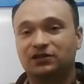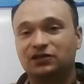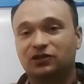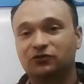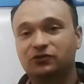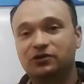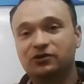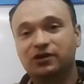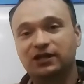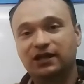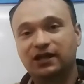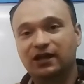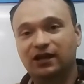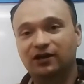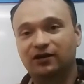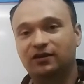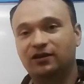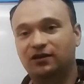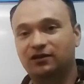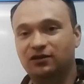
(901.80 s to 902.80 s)
So you can
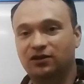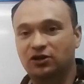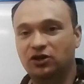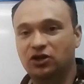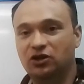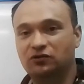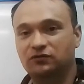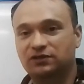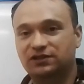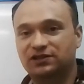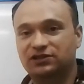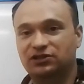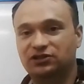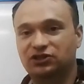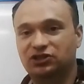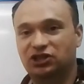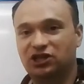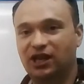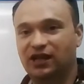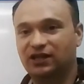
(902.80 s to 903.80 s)
hear that the notes
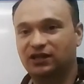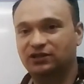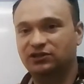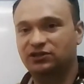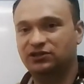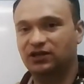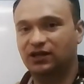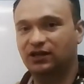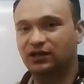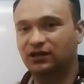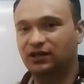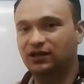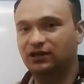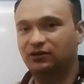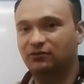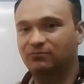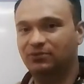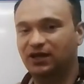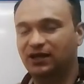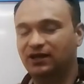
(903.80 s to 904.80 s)
change a
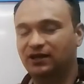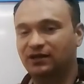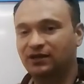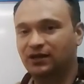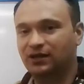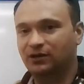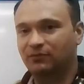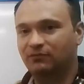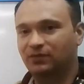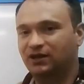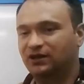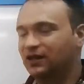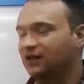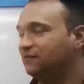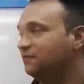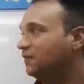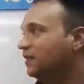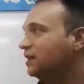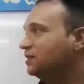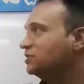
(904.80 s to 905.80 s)
little bit, but they
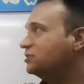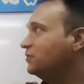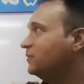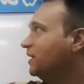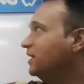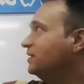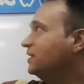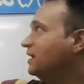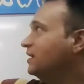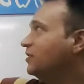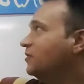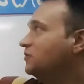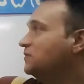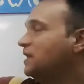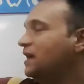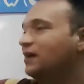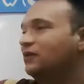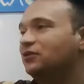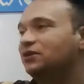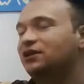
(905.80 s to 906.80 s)
fluctuate. They go
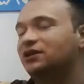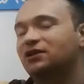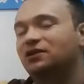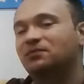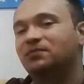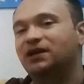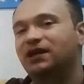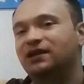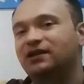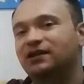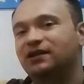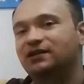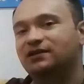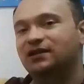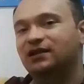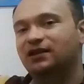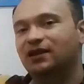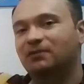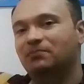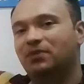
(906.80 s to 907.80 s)
down a little bit, and
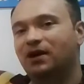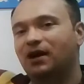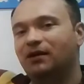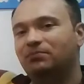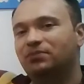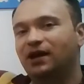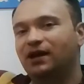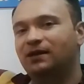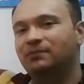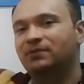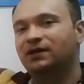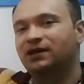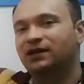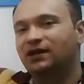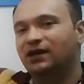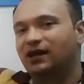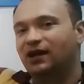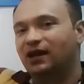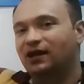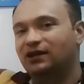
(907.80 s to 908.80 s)
then they pop up,
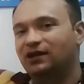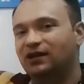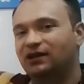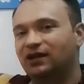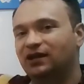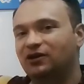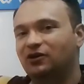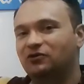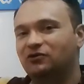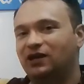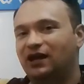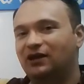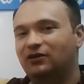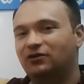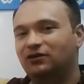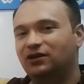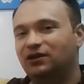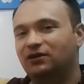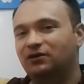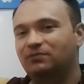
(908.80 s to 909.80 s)
and then they go down
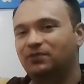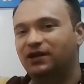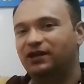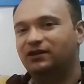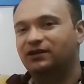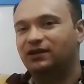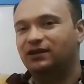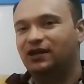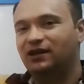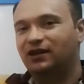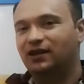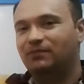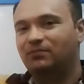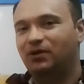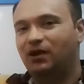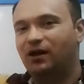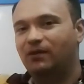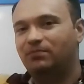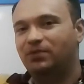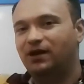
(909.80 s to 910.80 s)
a little bit, and then they
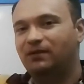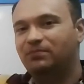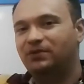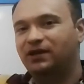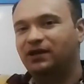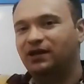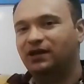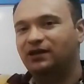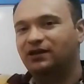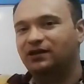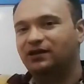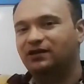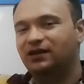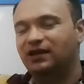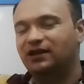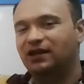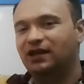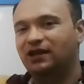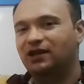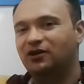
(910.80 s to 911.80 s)
pop up again, and
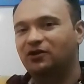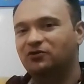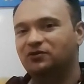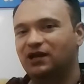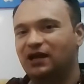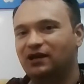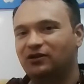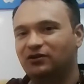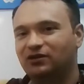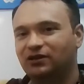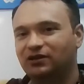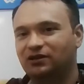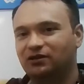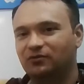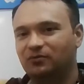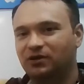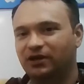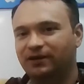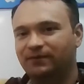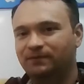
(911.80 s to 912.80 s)
then they go down a little
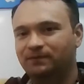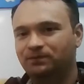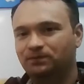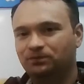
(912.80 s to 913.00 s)
bit.